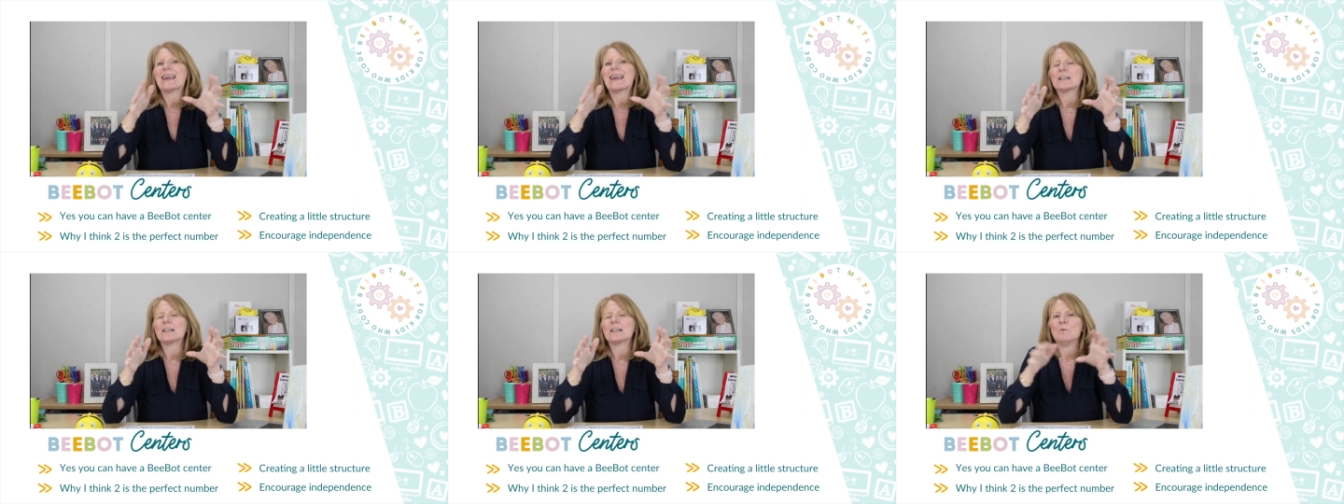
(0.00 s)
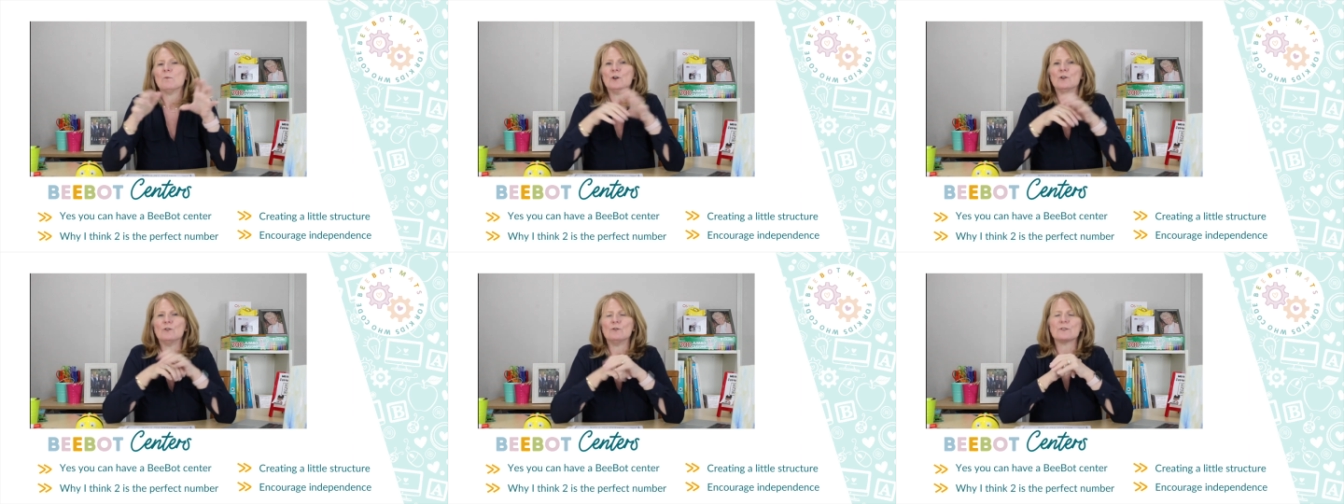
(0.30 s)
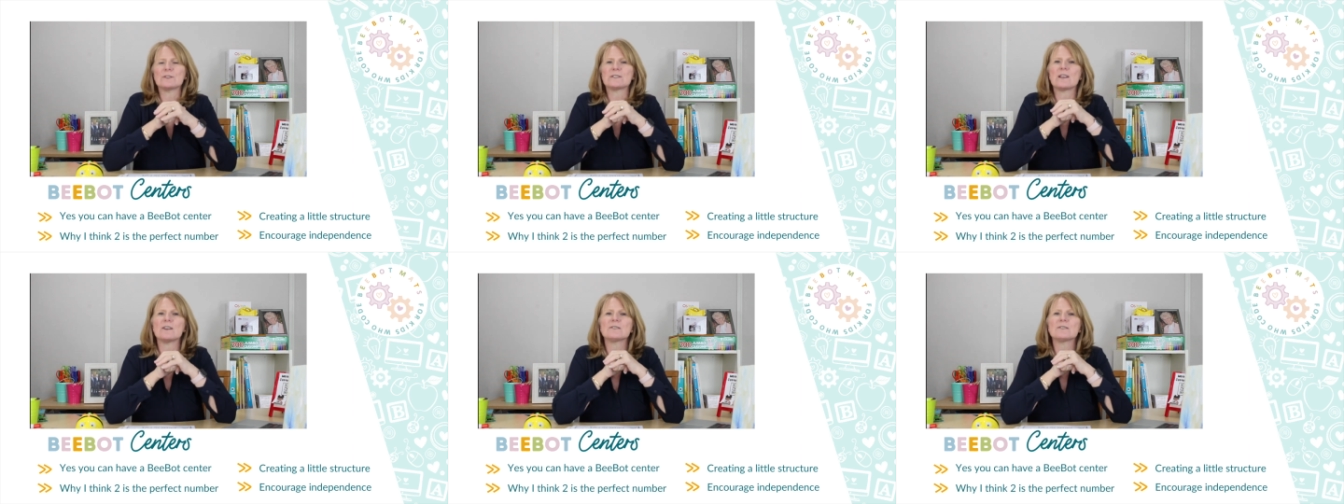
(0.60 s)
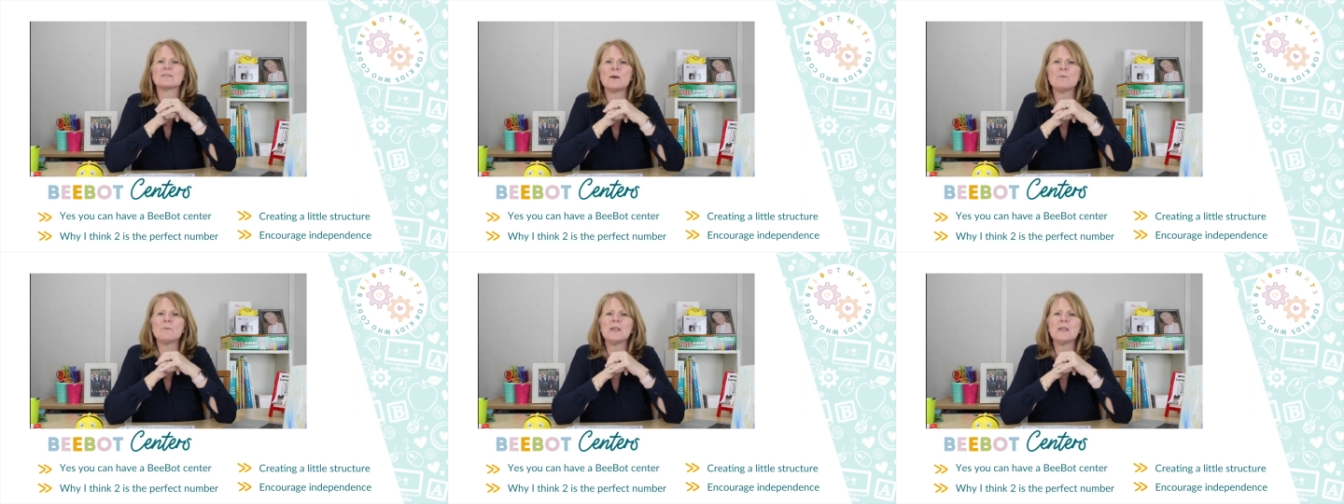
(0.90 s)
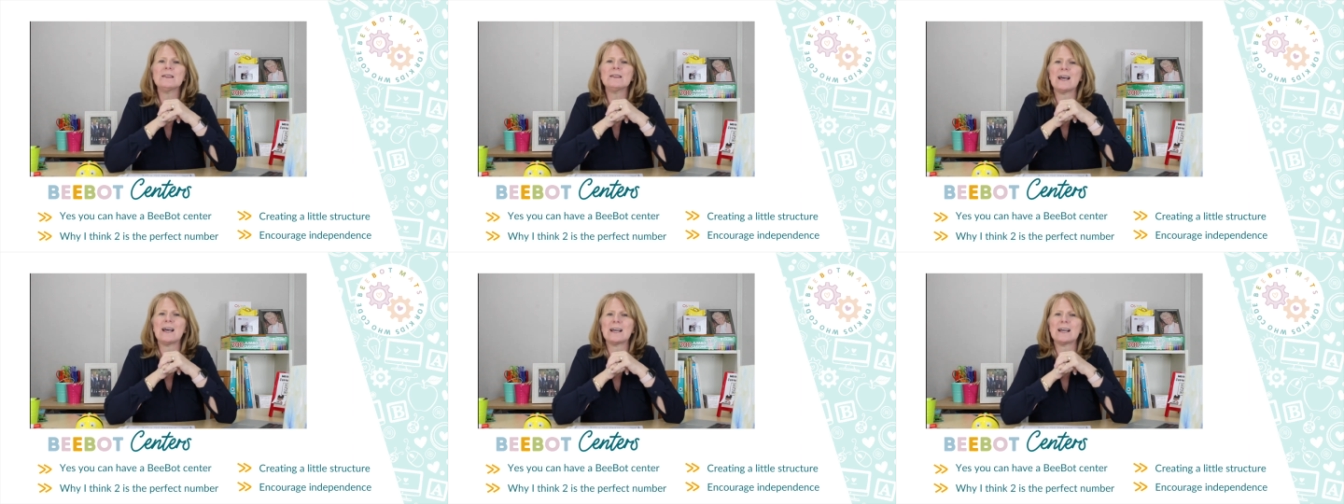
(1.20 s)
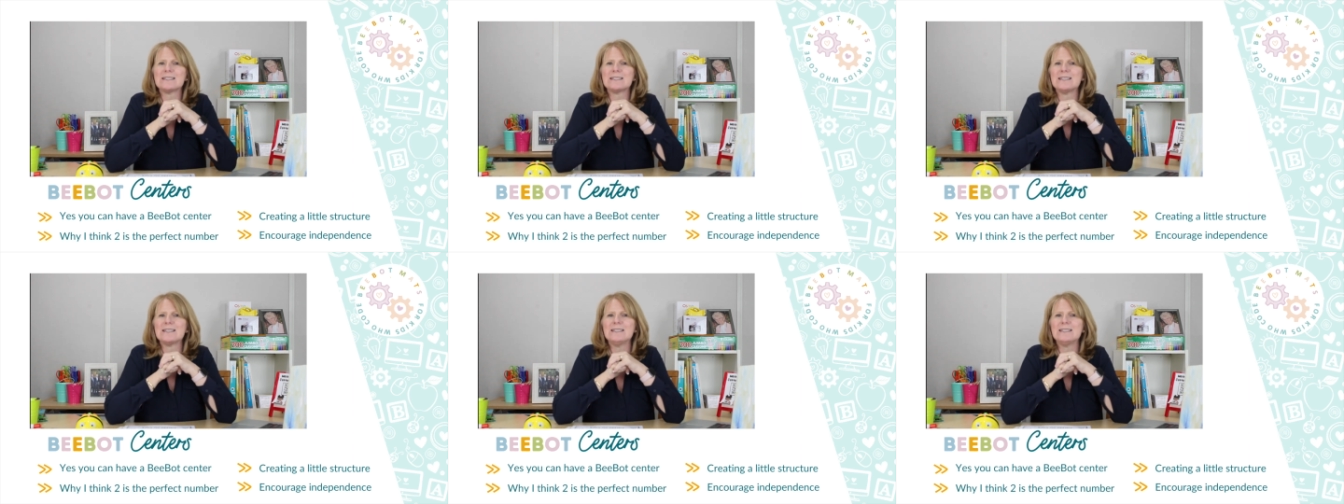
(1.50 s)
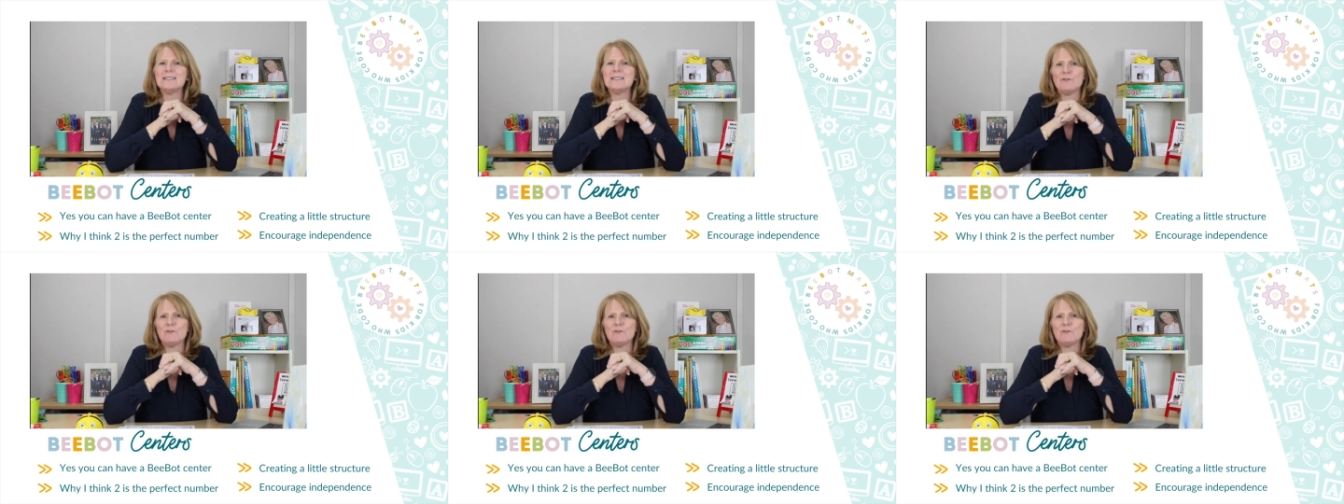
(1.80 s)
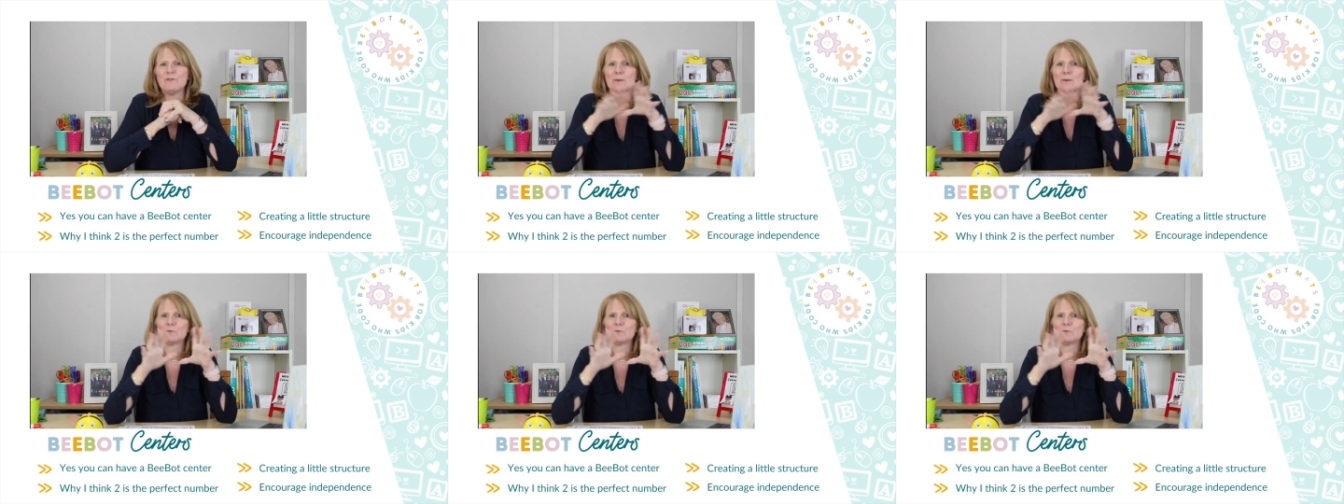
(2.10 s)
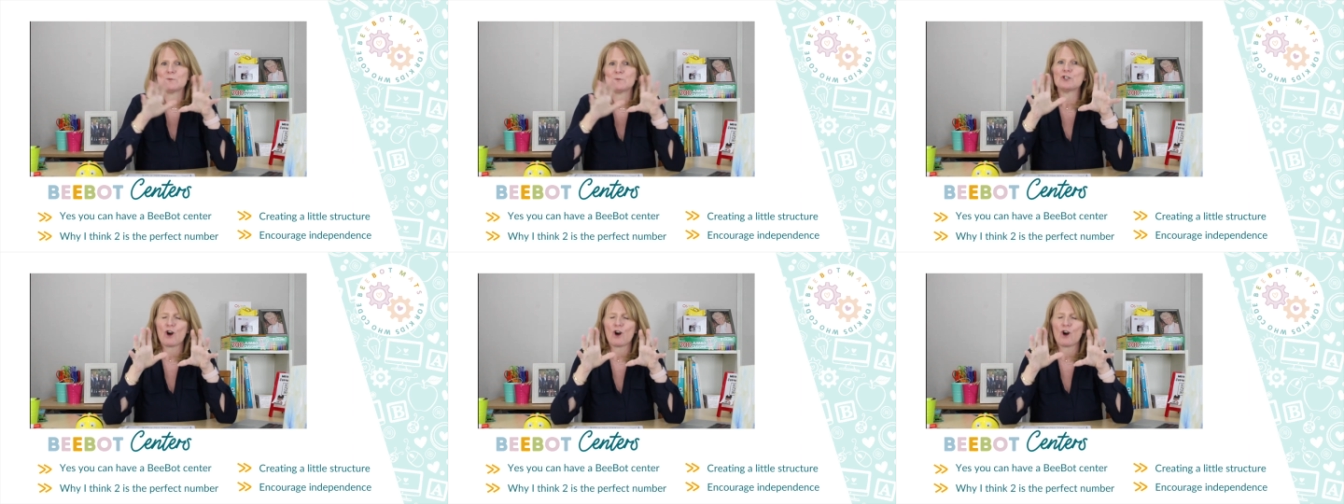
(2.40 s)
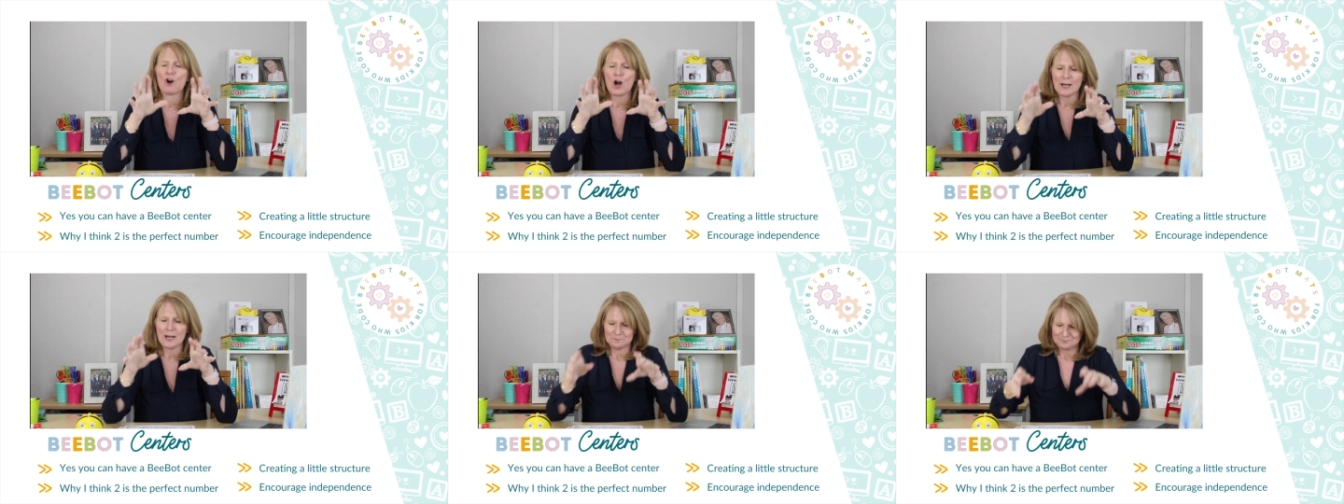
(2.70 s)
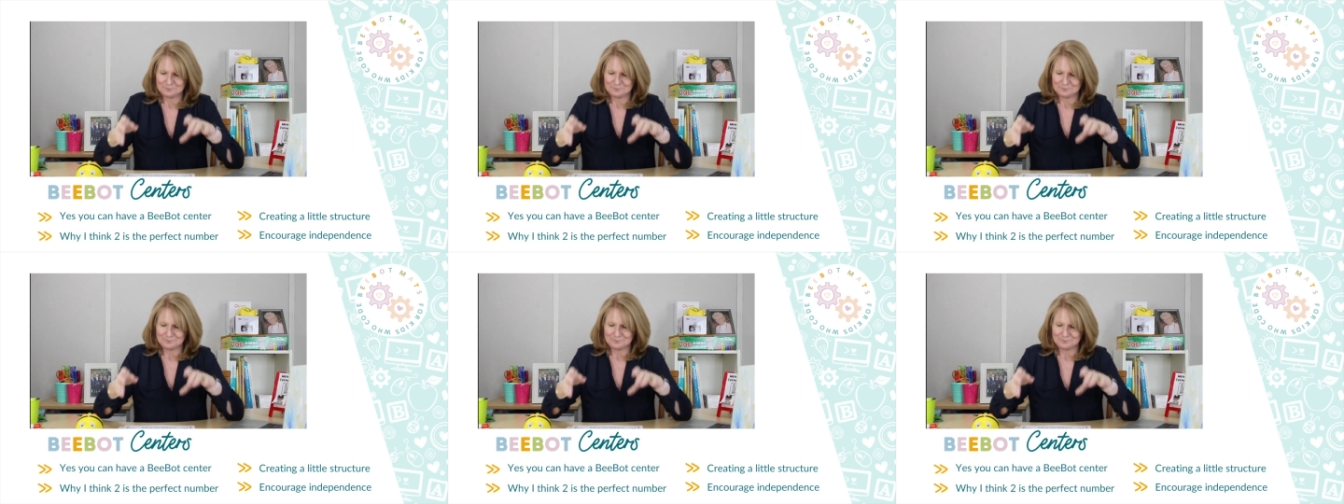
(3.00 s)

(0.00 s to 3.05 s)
animals, something that's easy for them to draw.